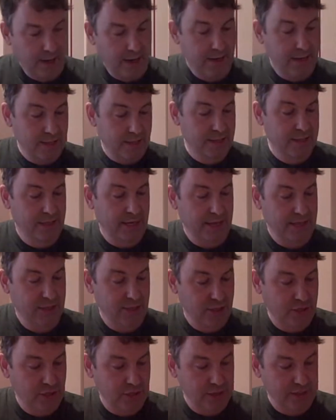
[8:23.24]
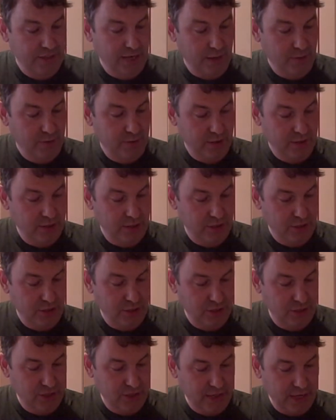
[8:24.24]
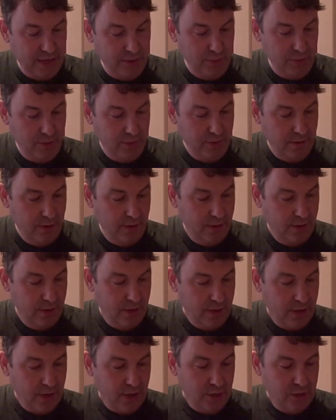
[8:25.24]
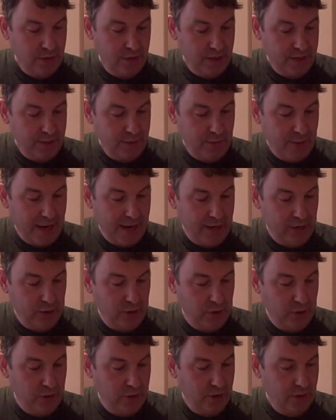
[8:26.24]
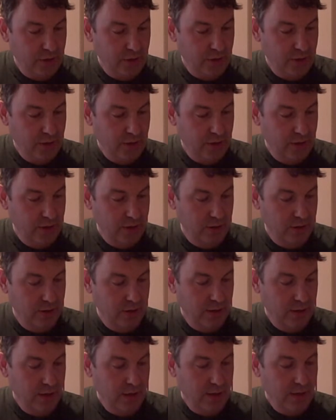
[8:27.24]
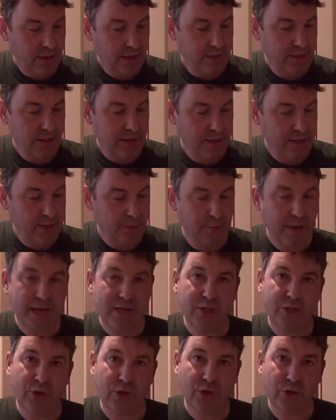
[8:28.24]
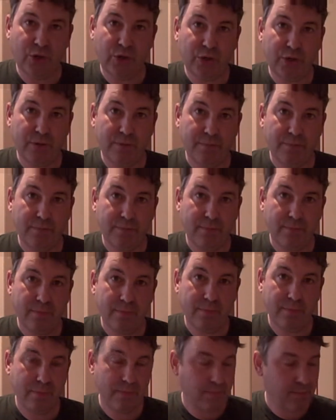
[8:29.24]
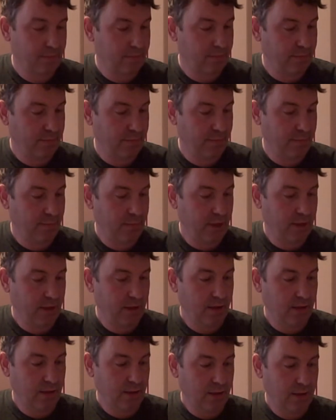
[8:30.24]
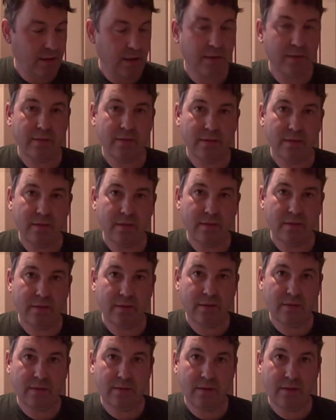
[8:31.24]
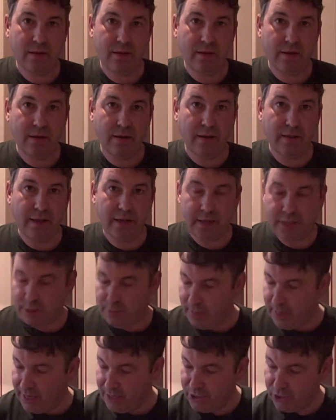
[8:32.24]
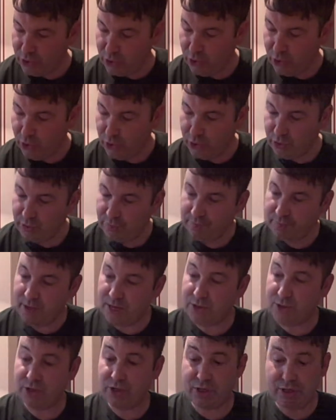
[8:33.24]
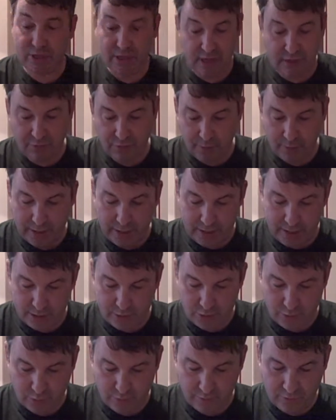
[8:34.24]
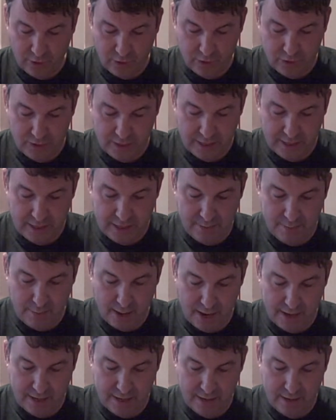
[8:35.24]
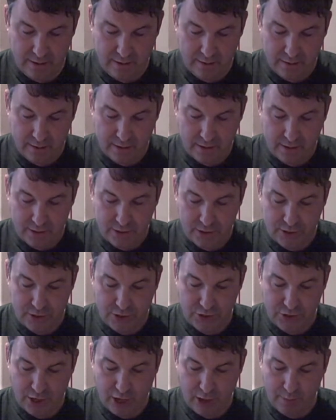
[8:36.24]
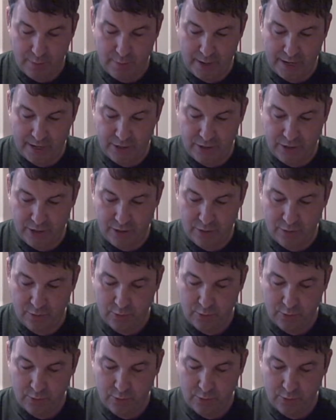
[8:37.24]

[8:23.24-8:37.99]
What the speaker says: in this case it turns out that it's just down. So that's a minor chord, then it's a major chord, and then it's a major chord, as you can tell from here. So we've got E minor, C sharp major,